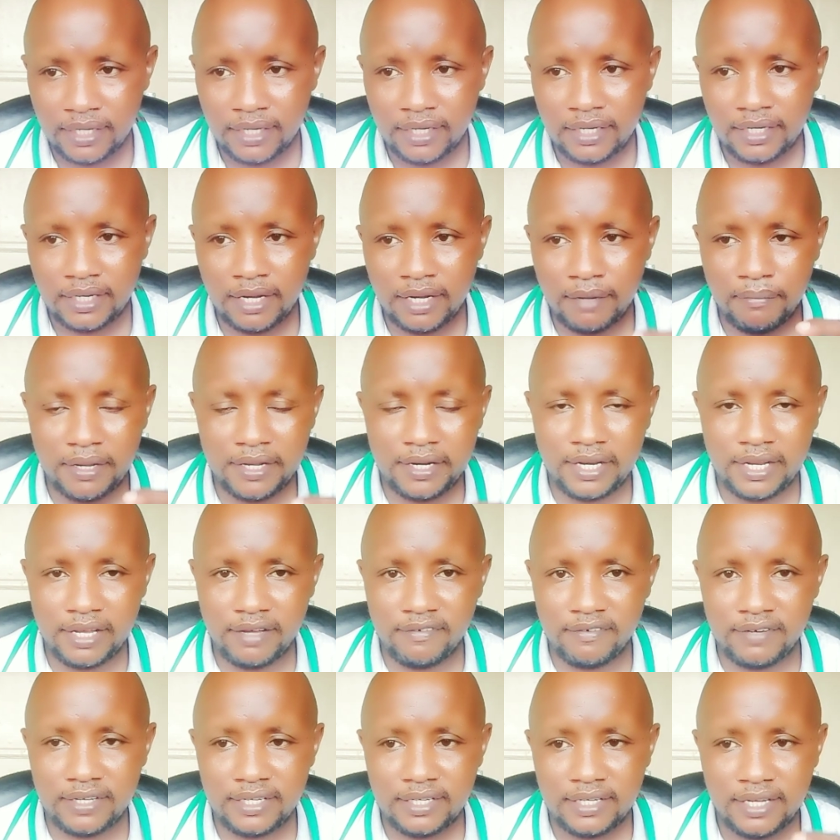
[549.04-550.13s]
Number
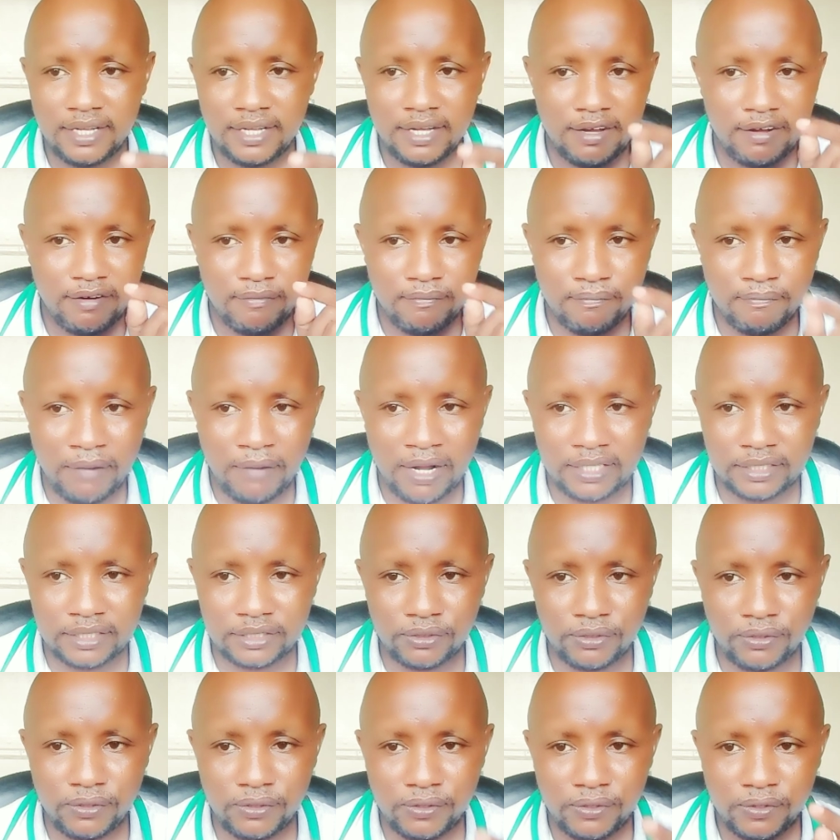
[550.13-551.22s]
11,
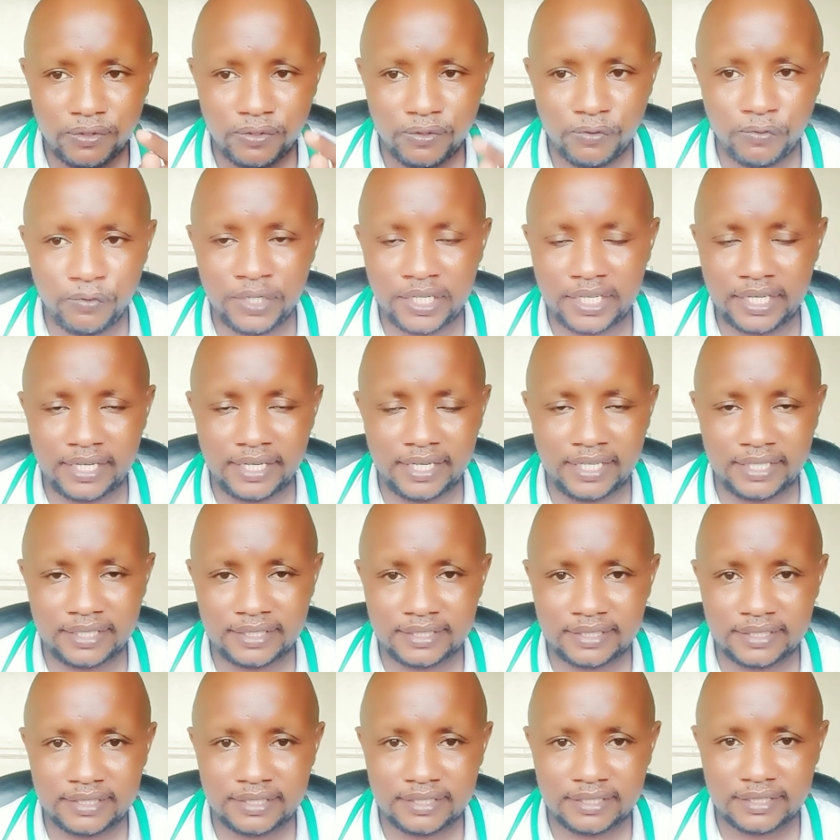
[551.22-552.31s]
muscle
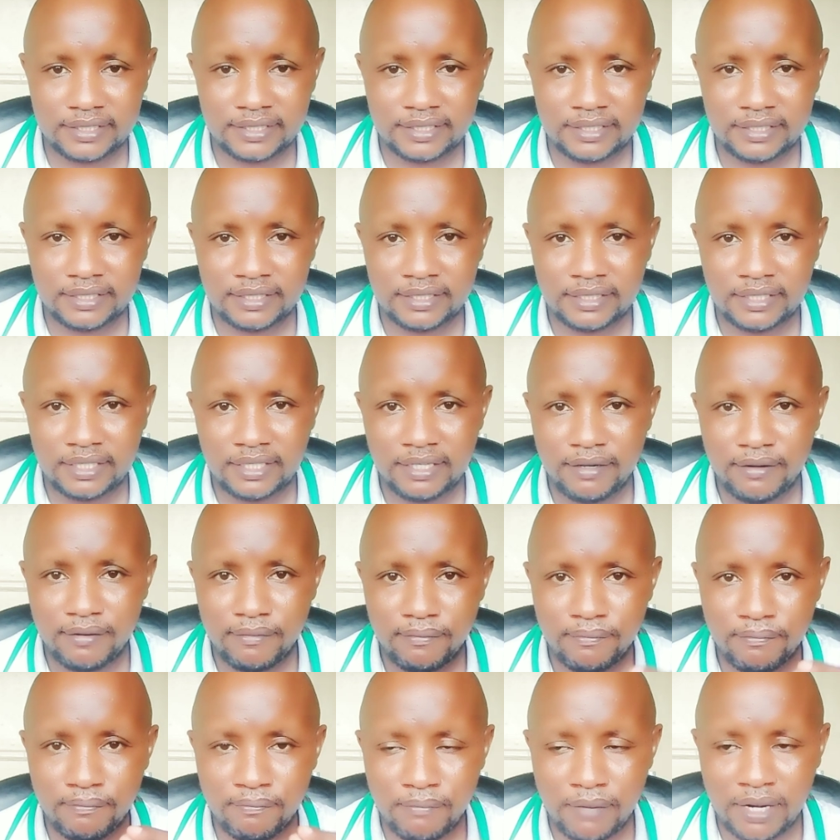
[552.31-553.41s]
weakness.
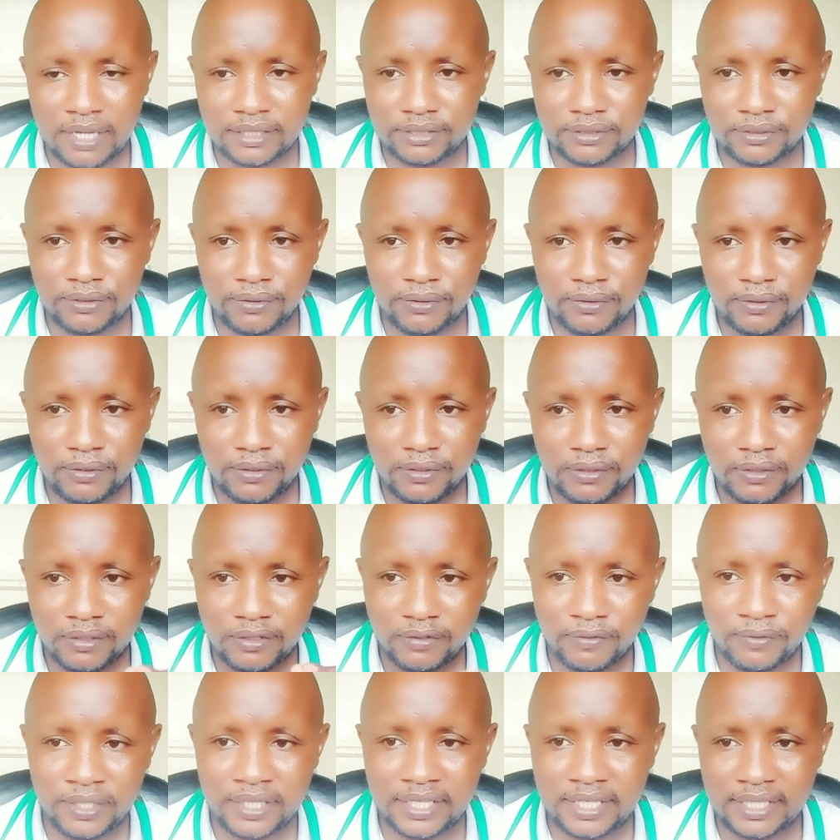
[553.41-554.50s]
Muscle
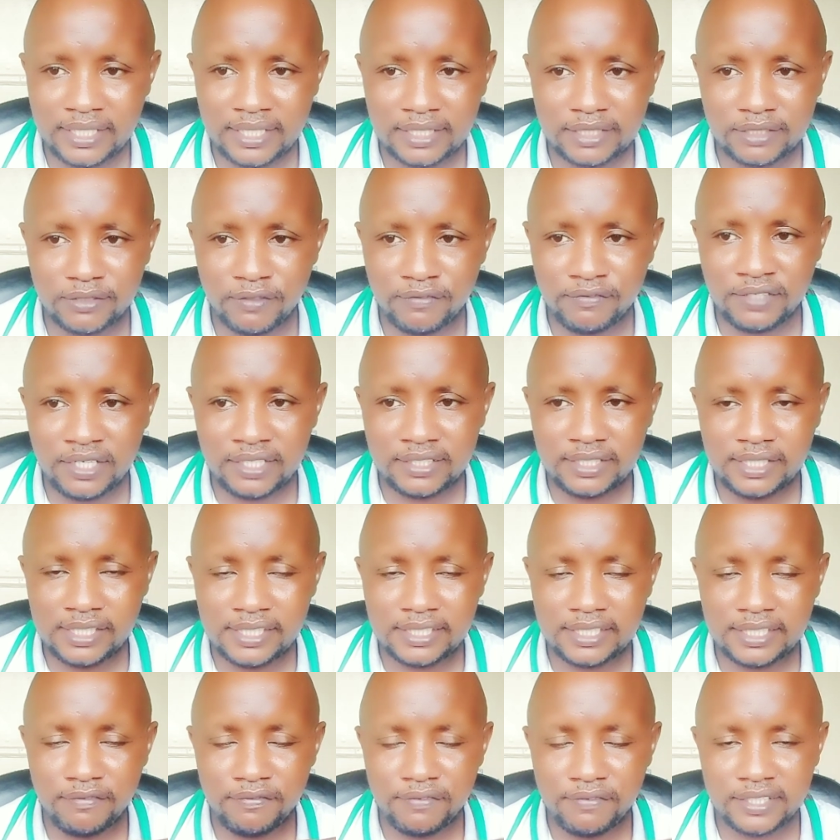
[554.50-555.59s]
weakness. Obviously, it
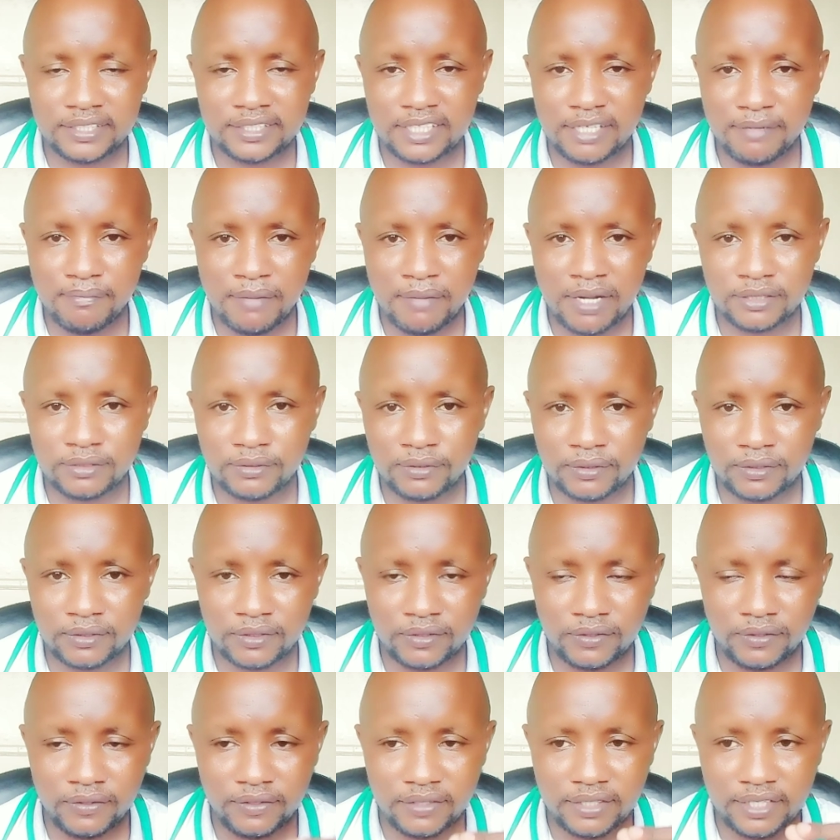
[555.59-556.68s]
affects the muscles,
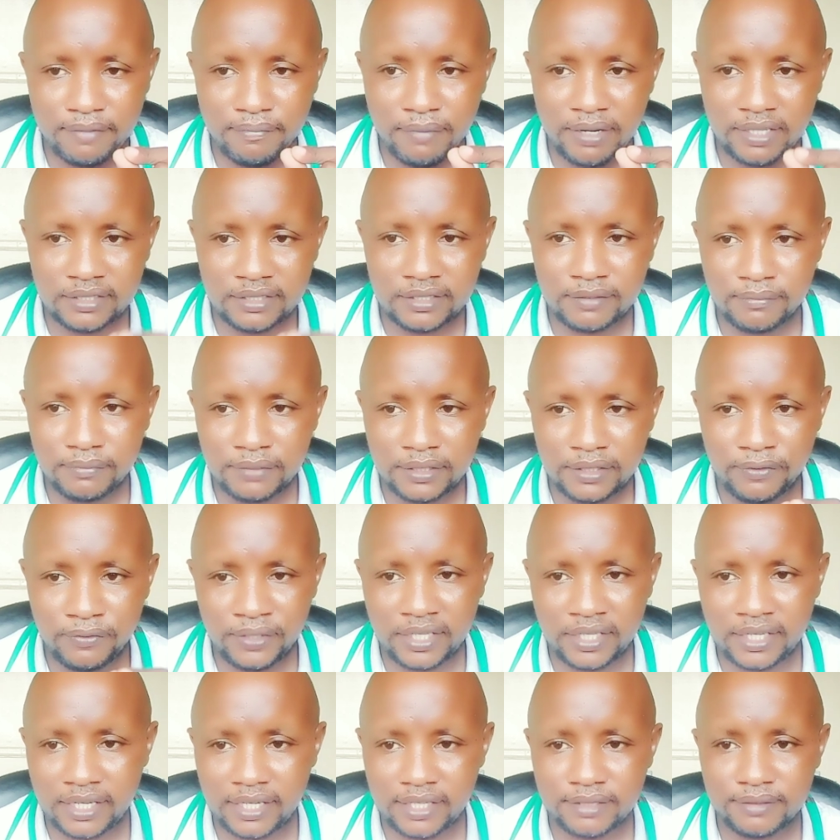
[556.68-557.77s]
so they must be
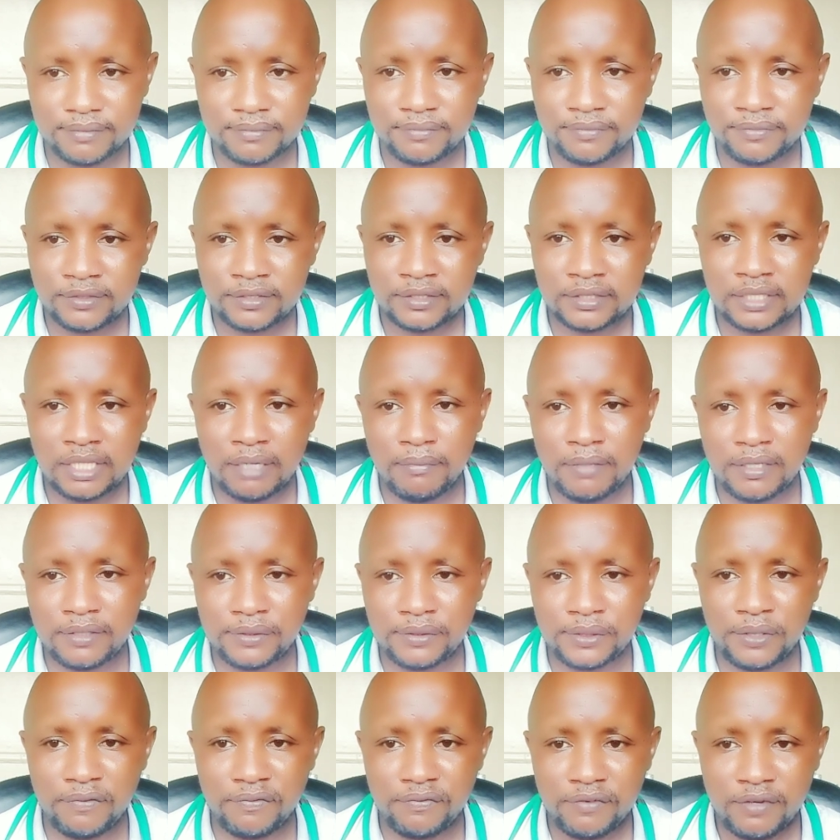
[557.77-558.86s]
weak. Number
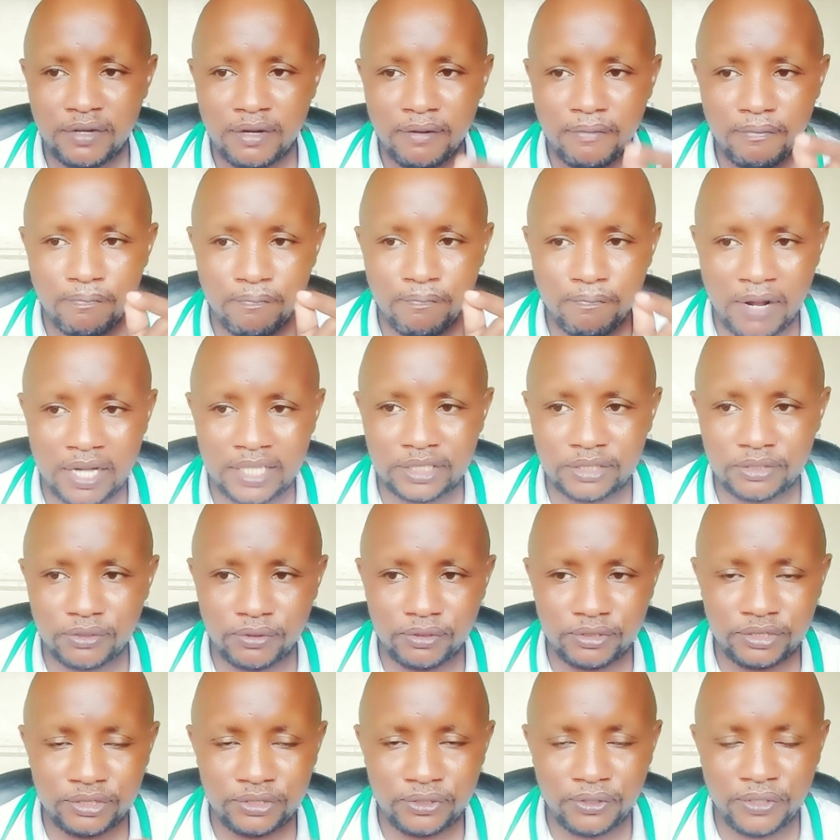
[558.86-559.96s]
12, muscle
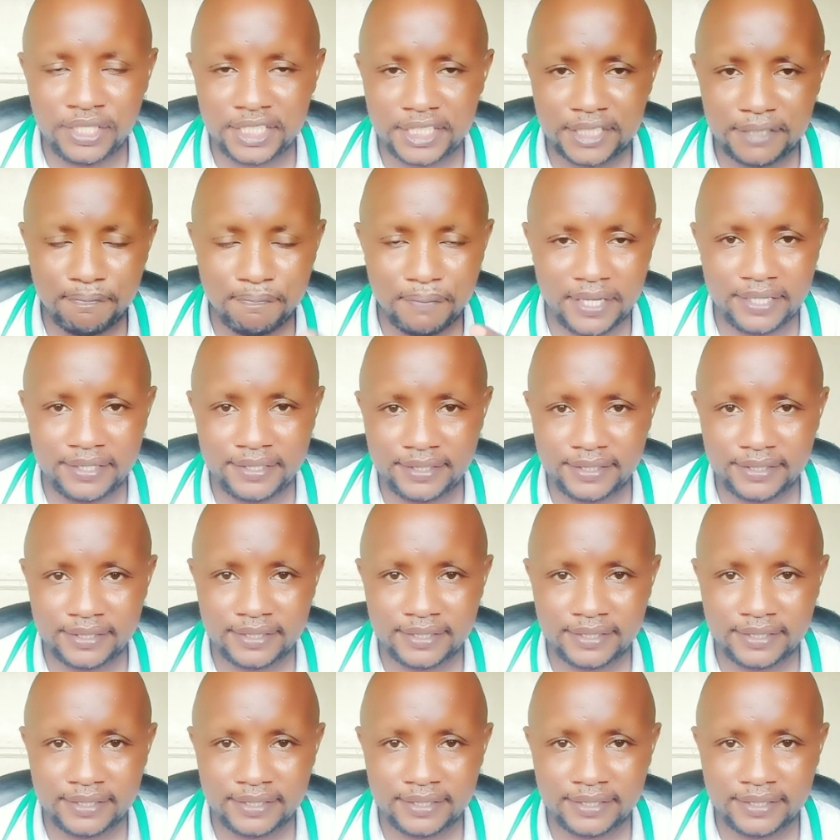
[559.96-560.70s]
joint pain.